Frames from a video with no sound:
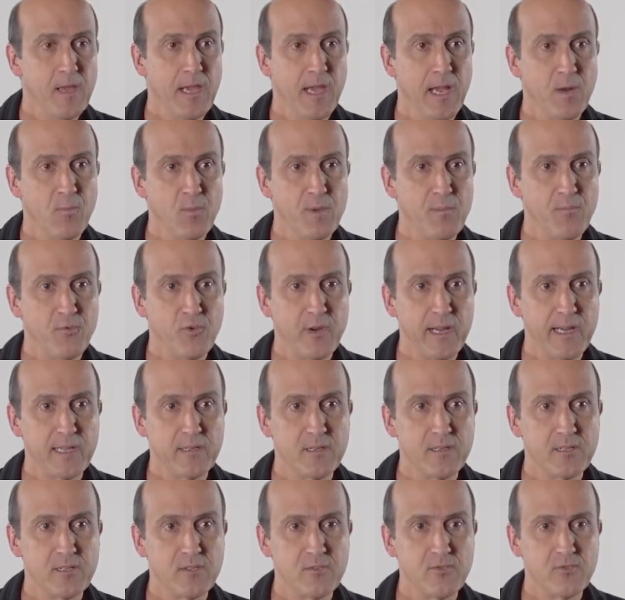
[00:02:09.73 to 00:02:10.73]
and we prayed
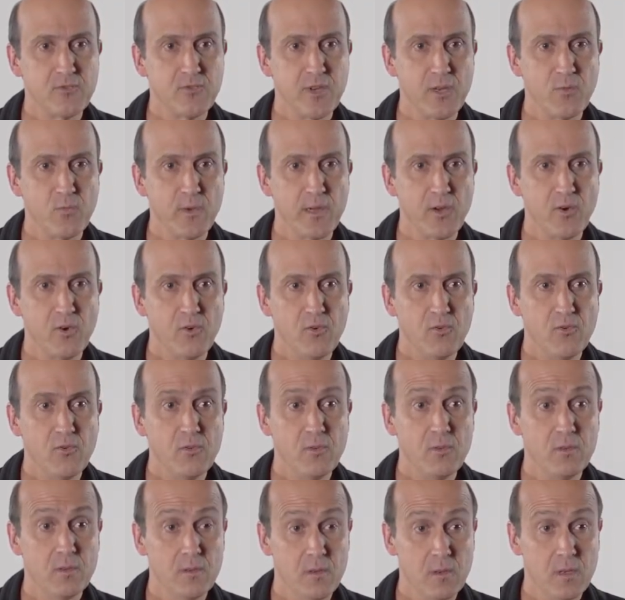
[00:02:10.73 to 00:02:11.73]
this through, and we
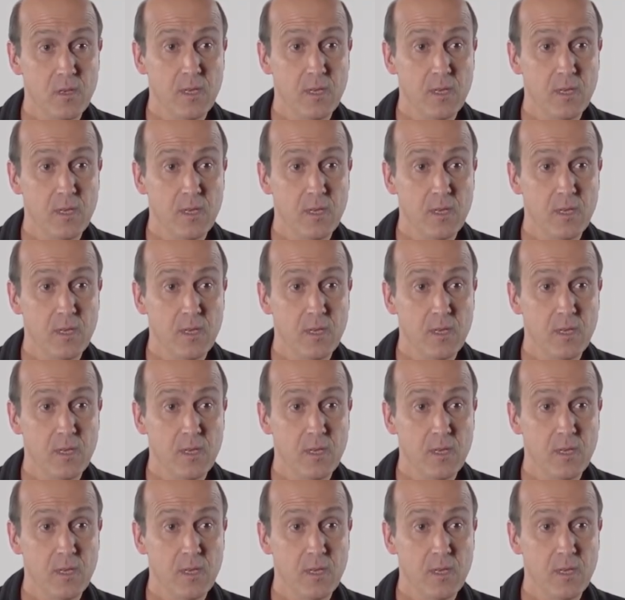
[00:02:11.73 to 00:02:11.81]
all